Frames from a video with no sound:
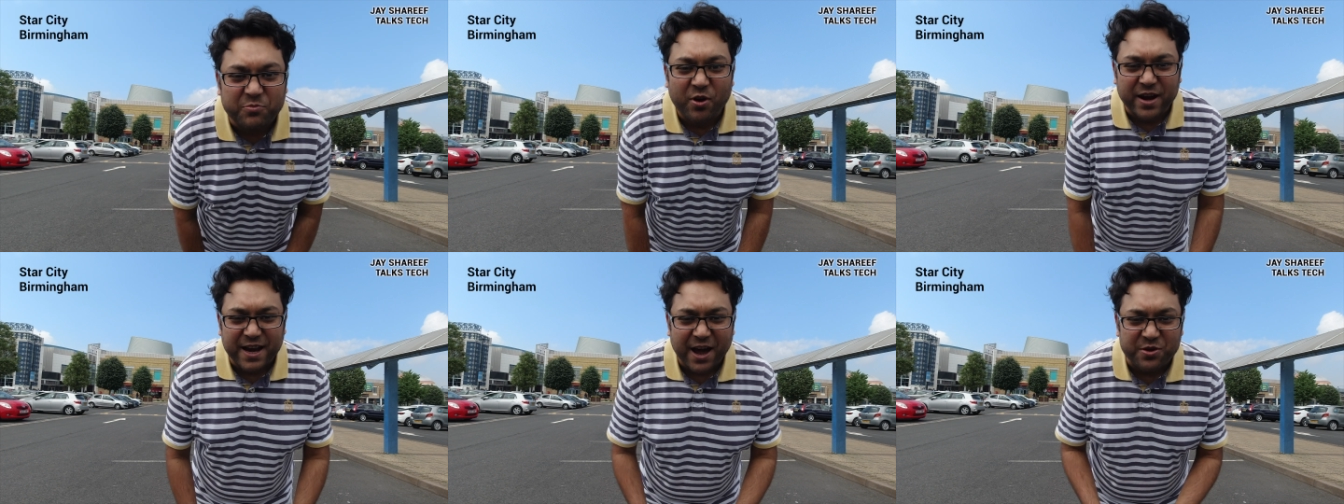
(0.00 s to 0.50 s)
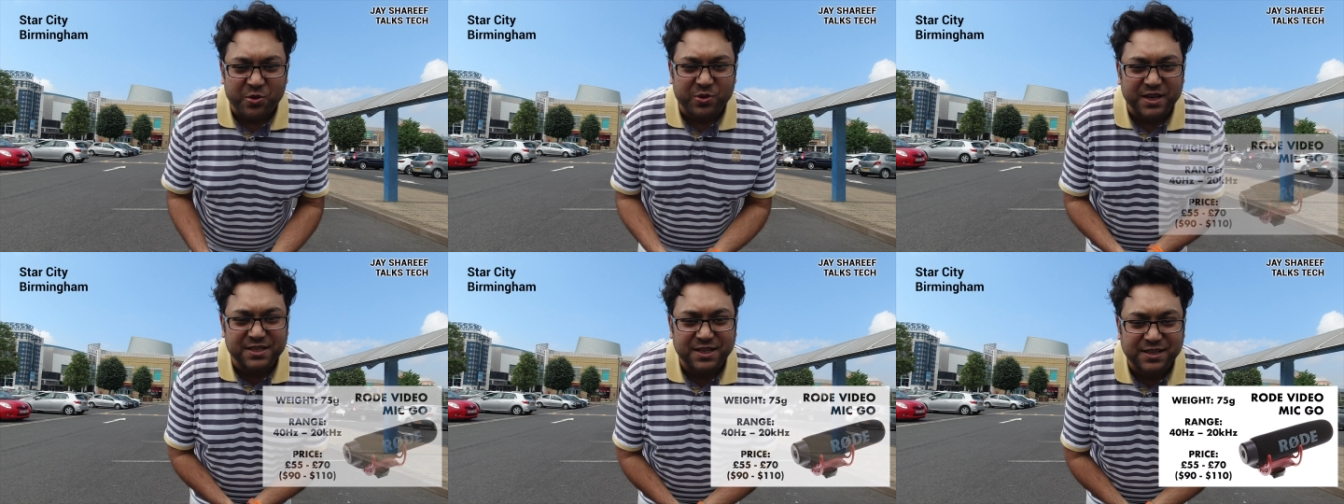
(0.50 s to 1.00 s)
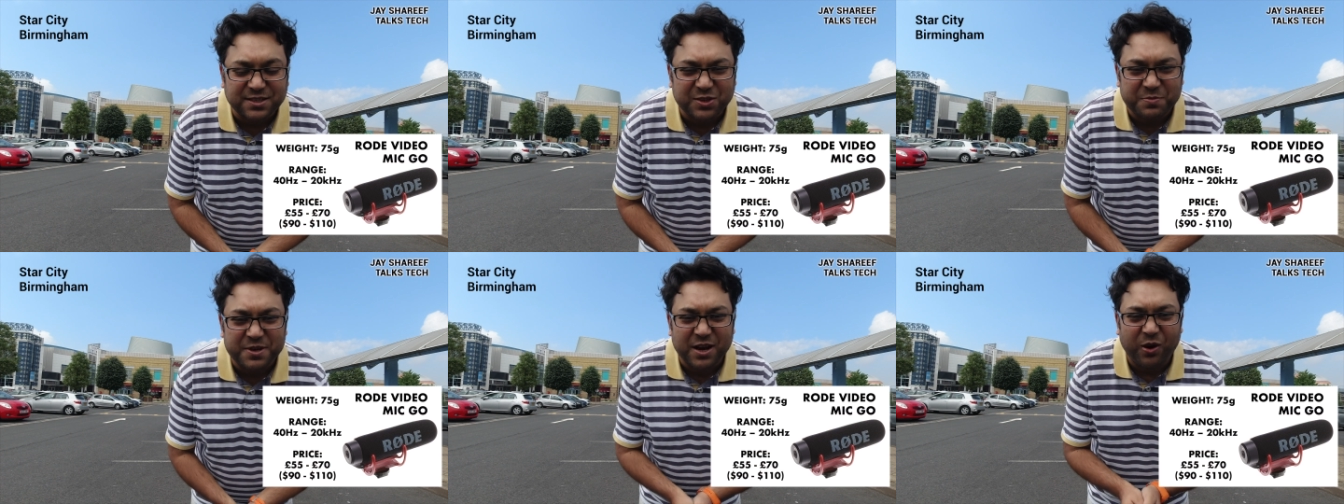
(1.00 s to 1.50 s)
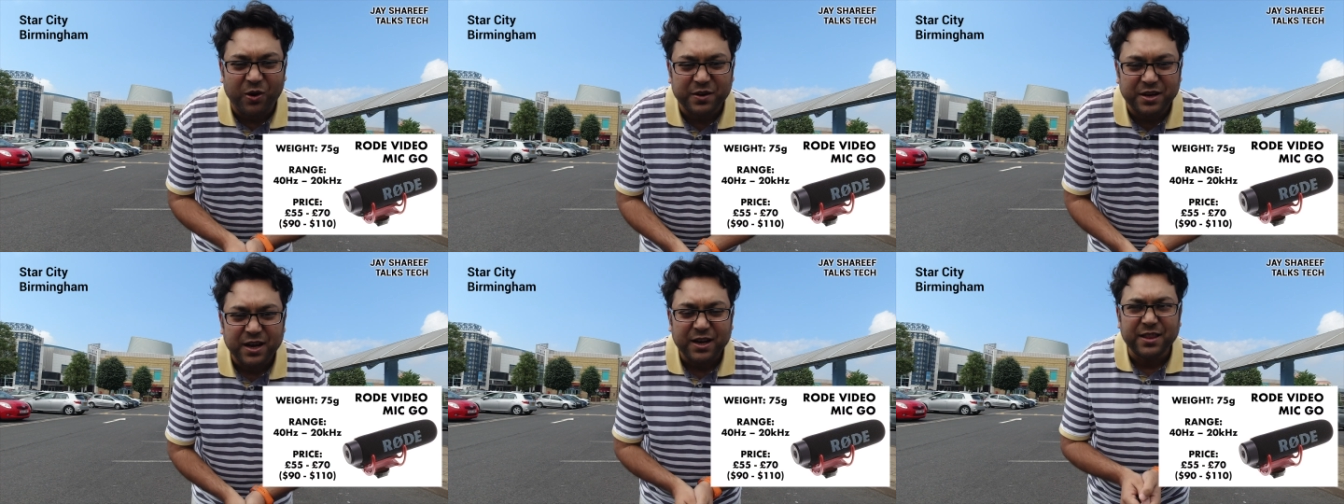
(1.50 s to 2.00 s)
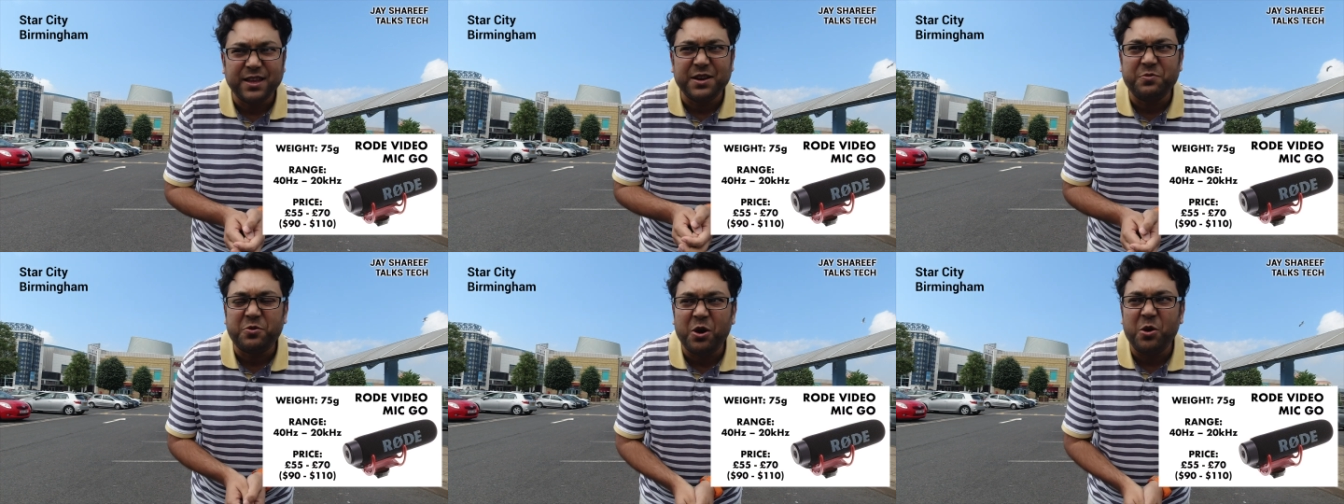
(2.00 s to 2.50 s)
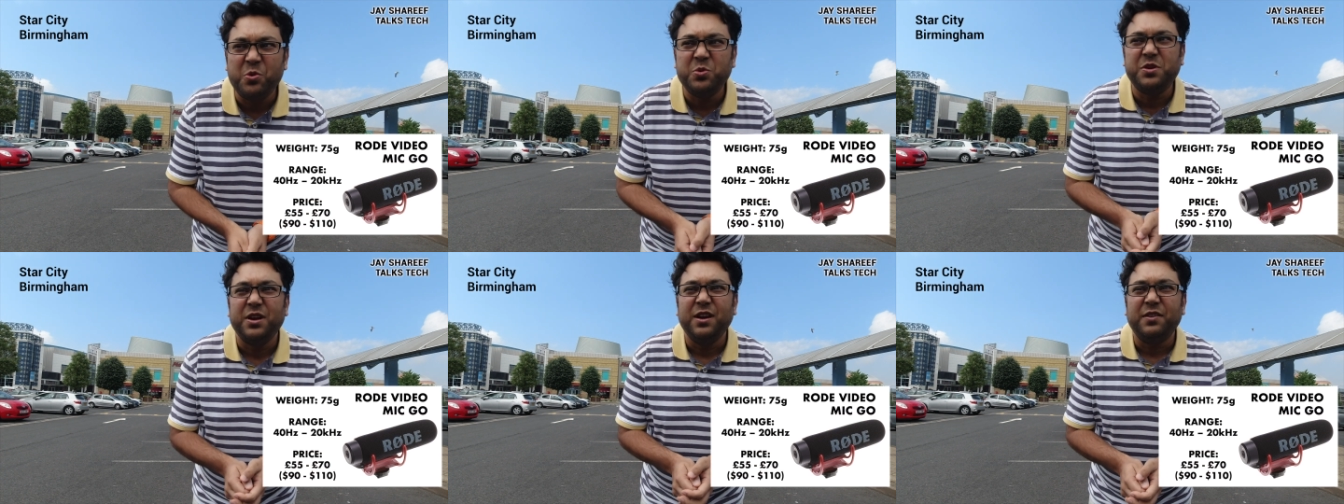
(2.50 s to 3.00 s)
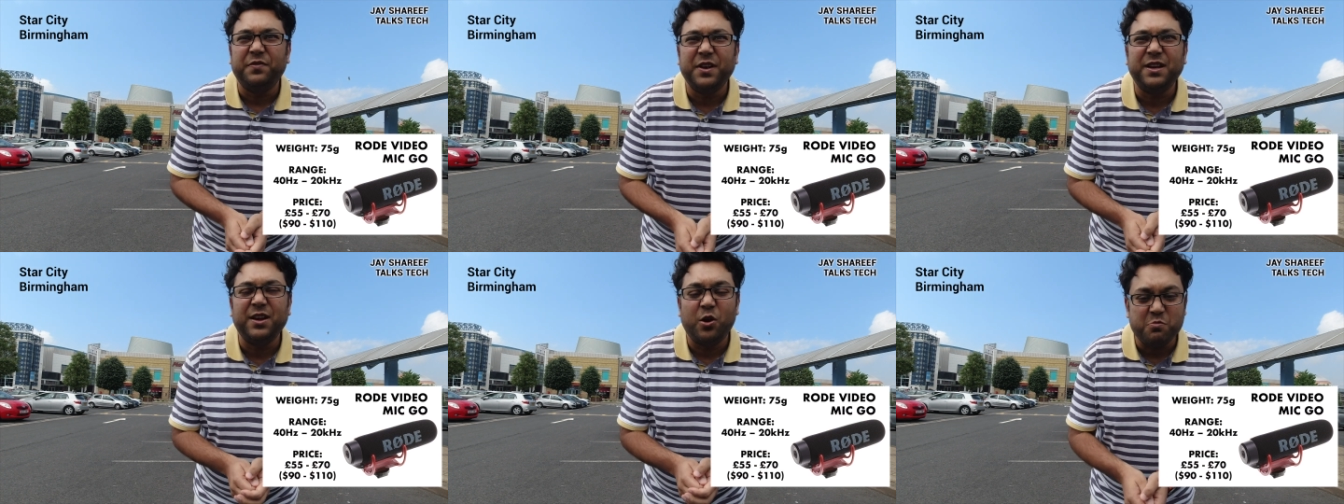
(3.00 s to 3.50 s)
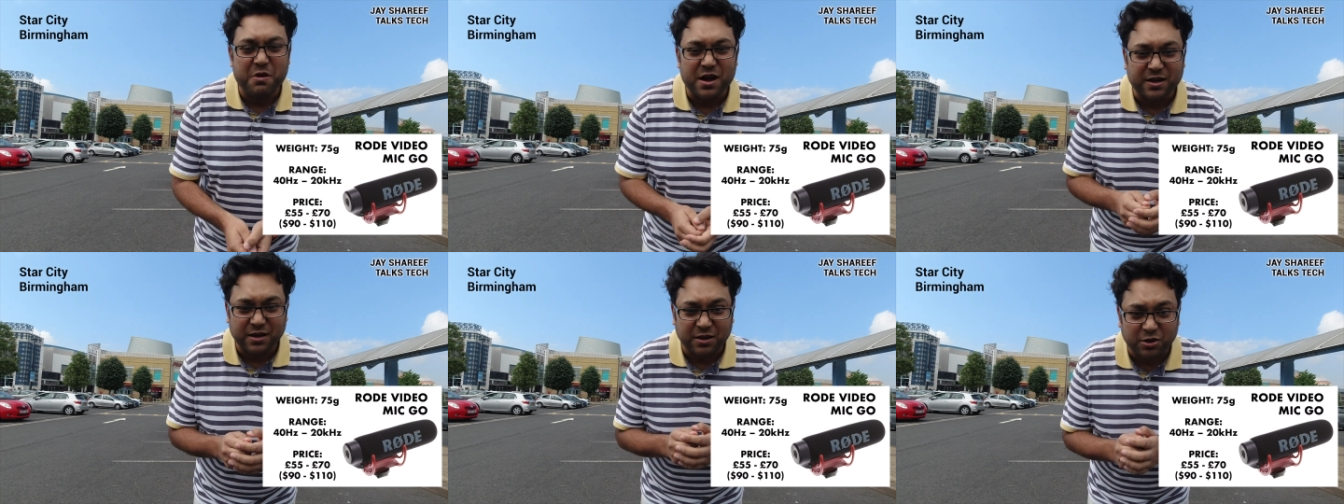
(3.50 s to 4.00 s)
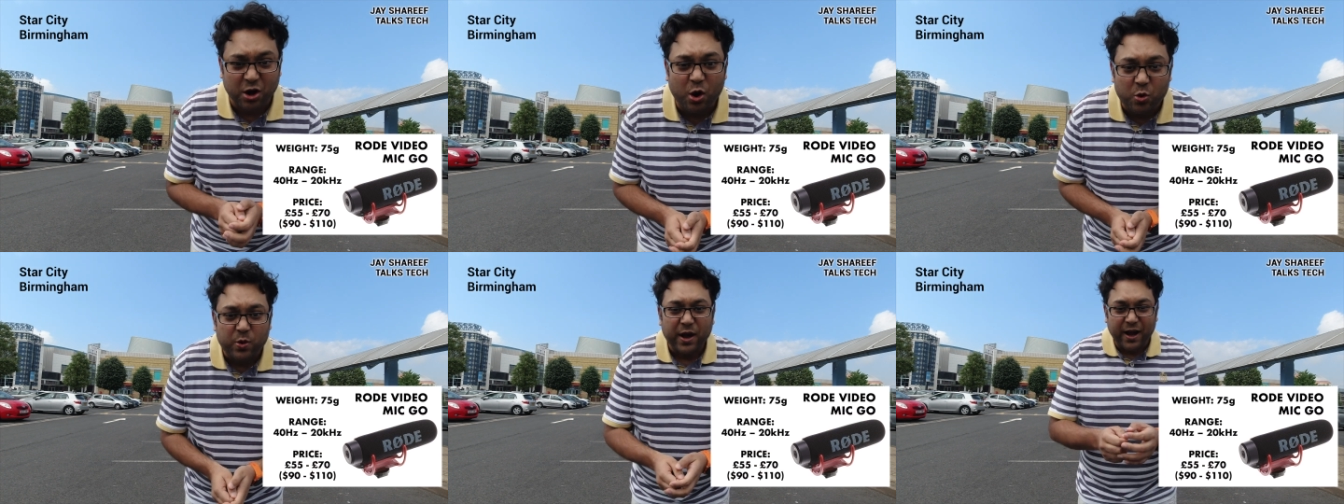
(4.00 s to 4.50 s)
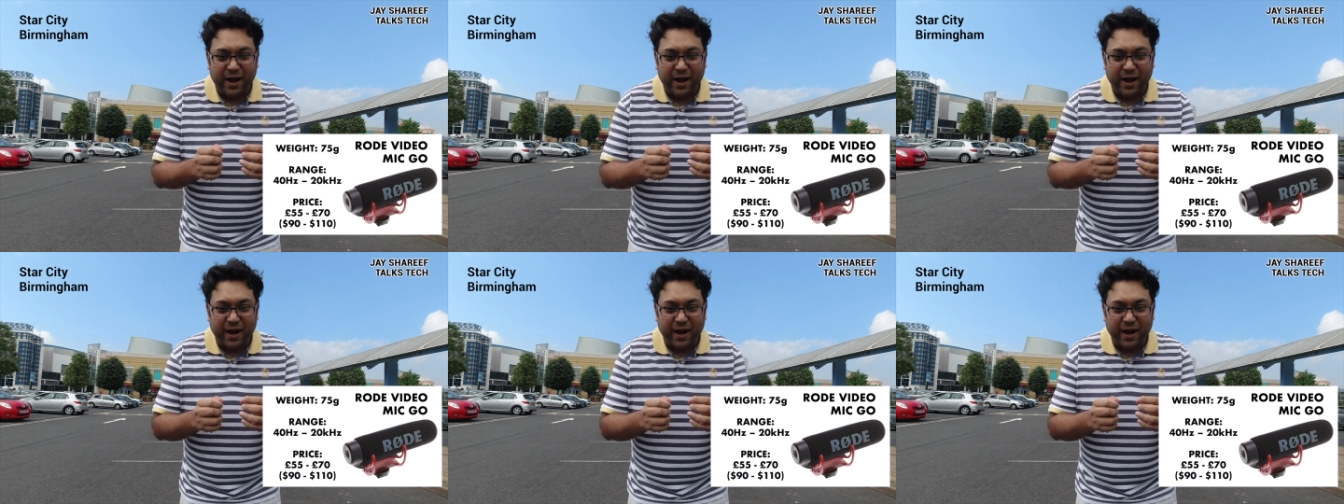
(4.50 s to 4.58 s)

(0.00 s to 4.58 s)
Right now you're listening to me on the RØDE Video Mic Go,